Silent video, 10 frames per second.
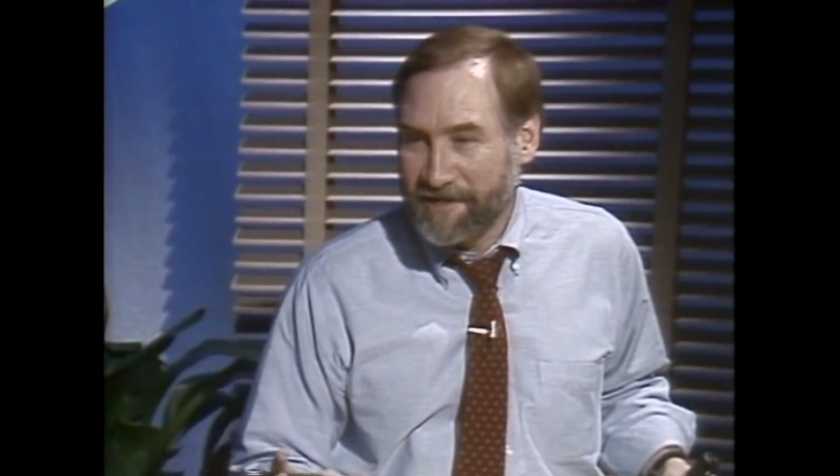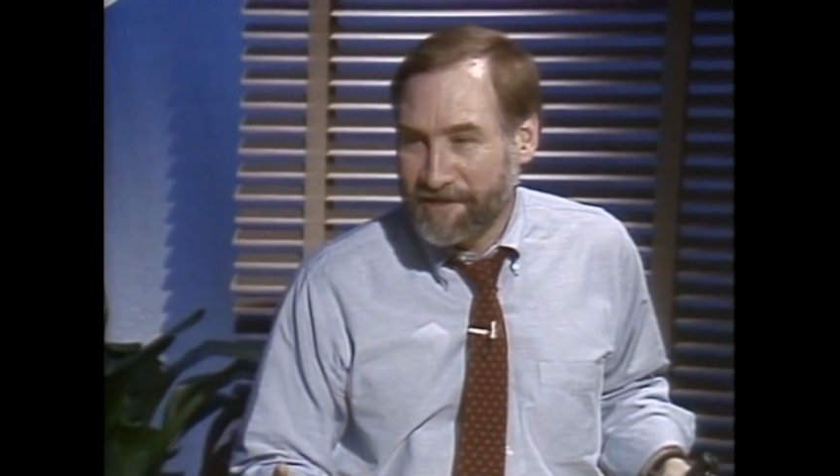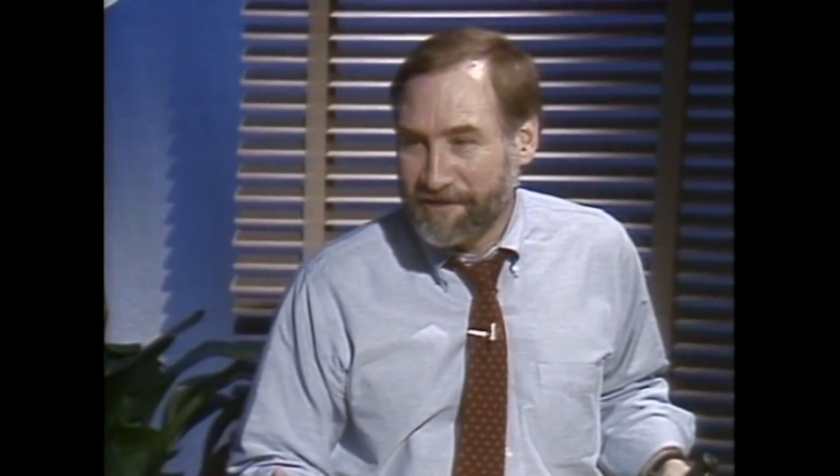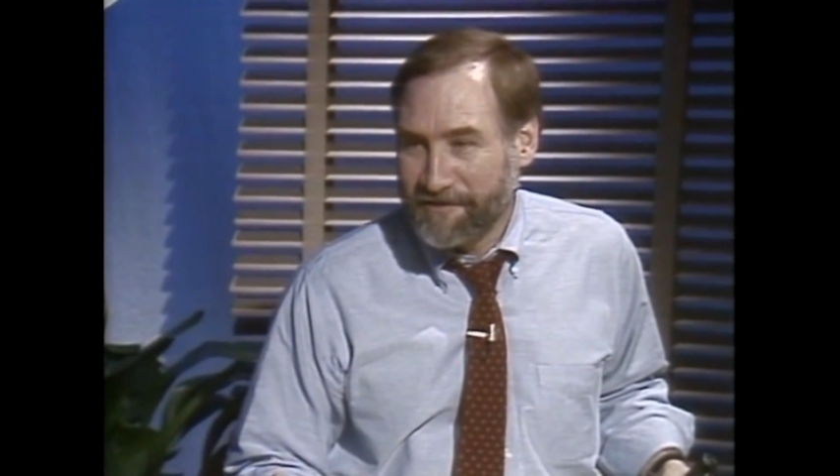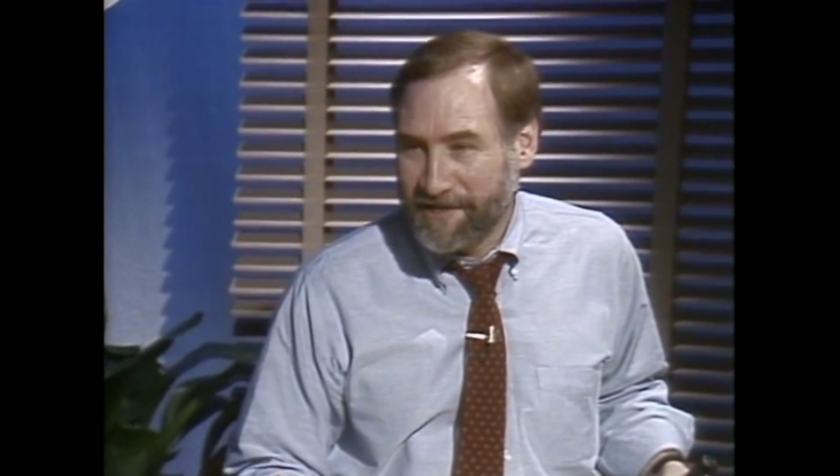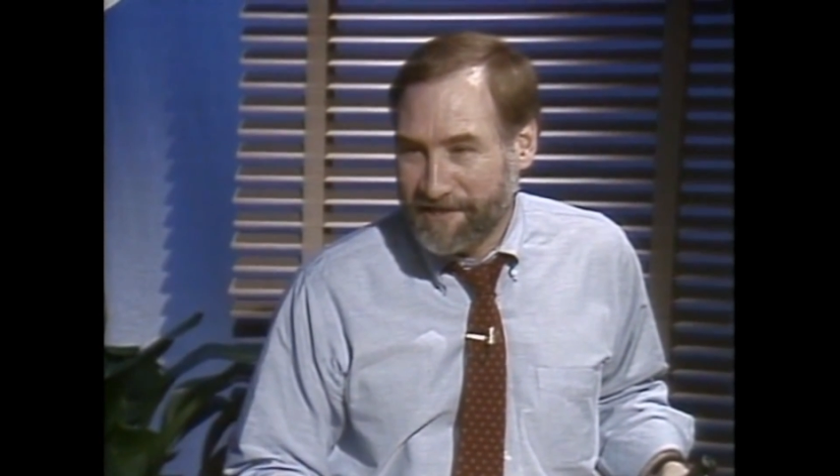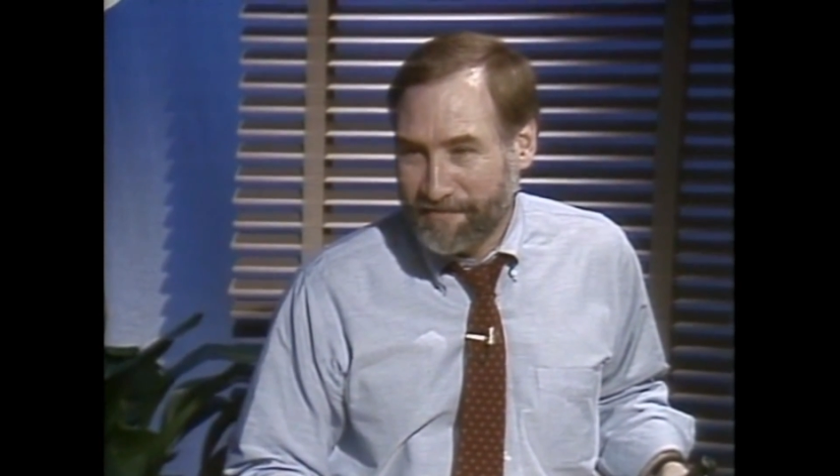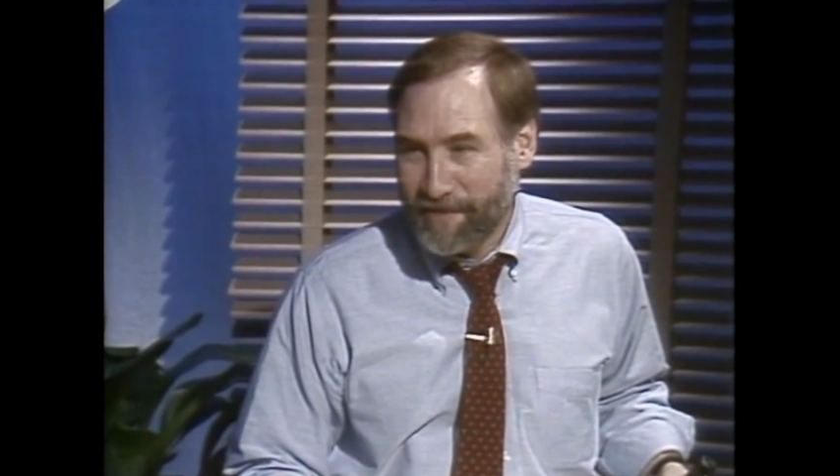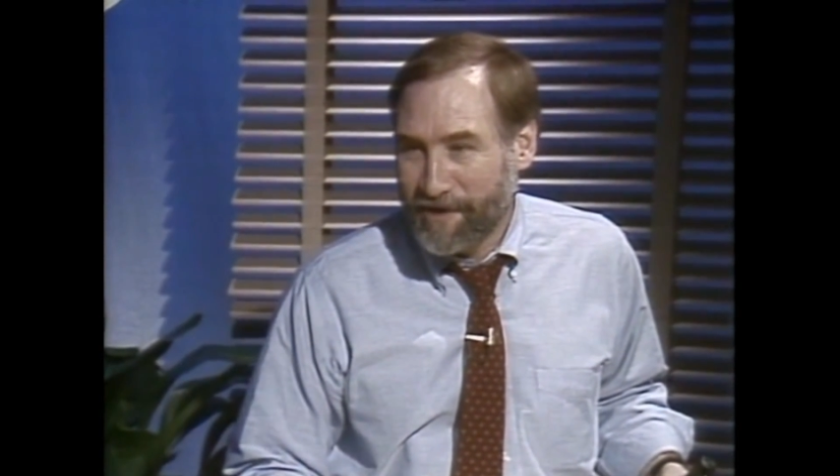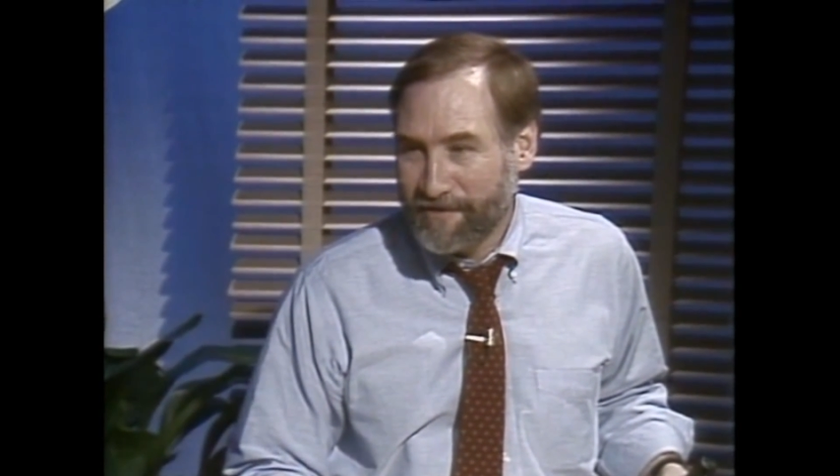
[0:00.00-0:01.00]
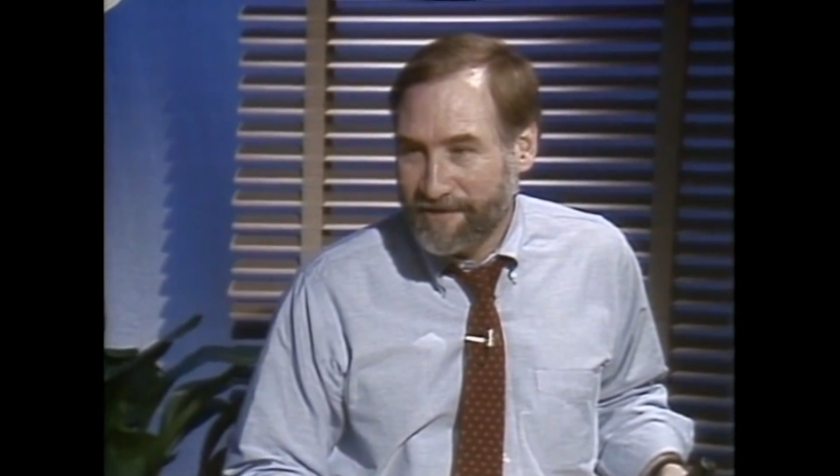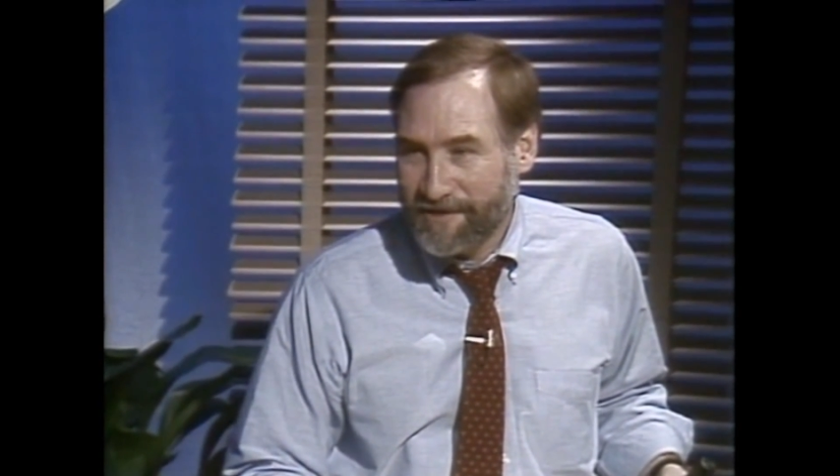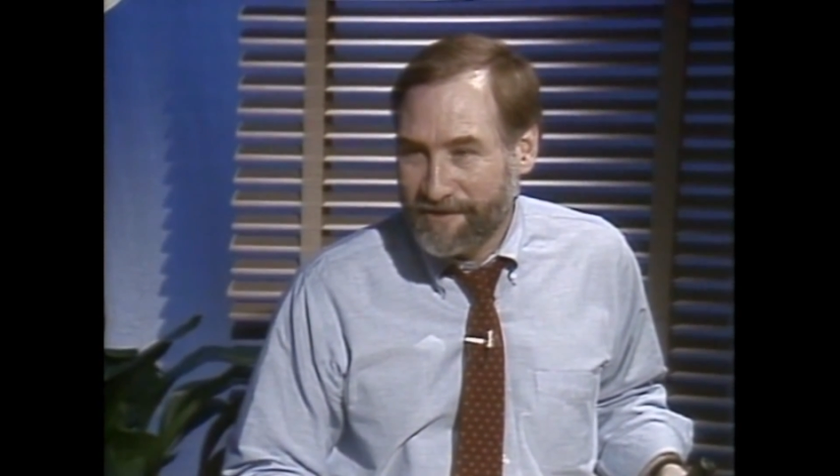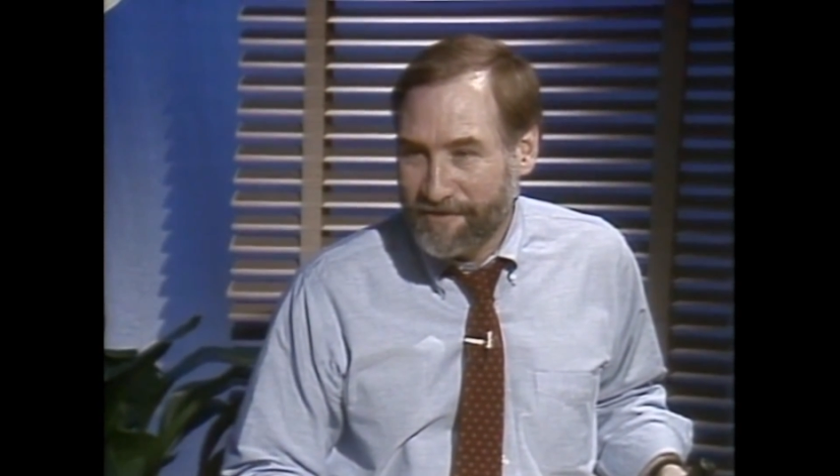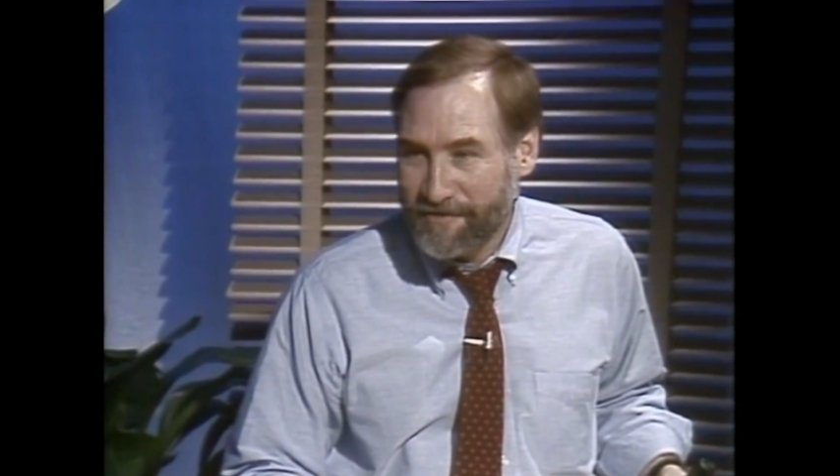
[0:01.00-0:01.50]
and issues, as
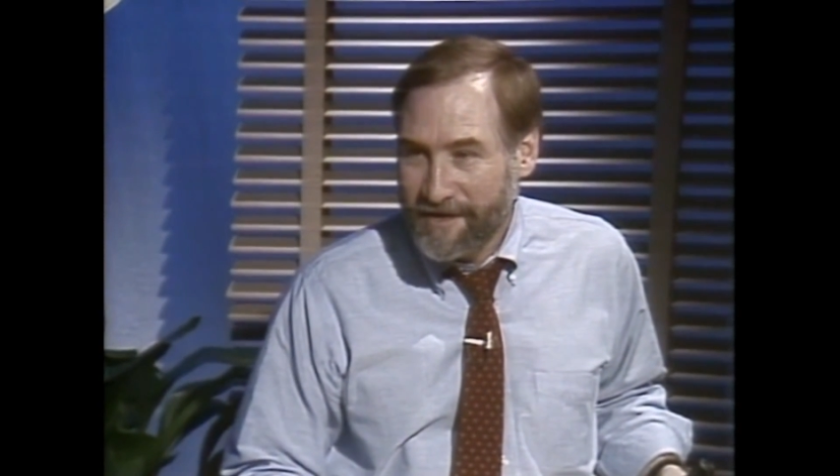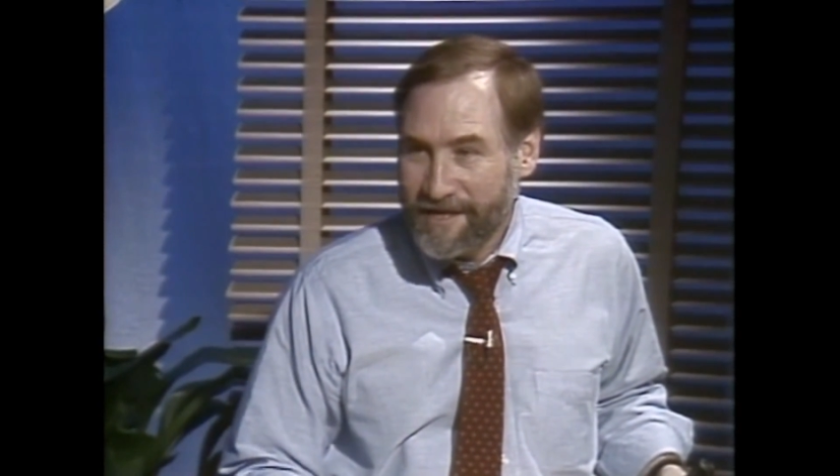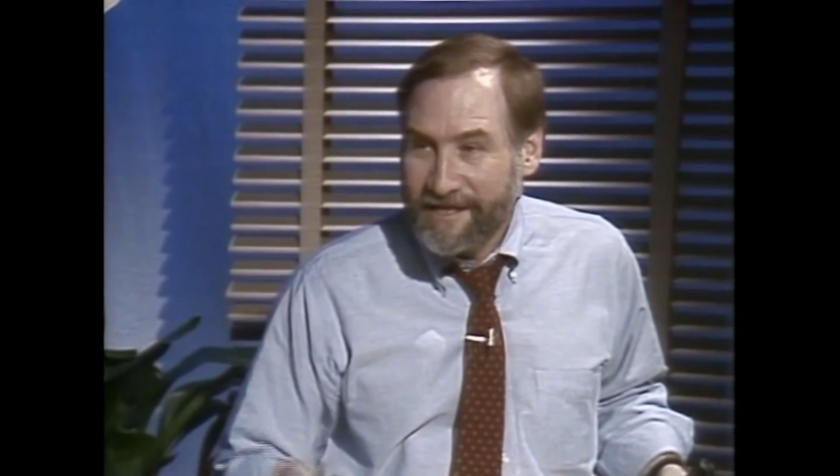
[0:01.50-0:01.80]
opposed to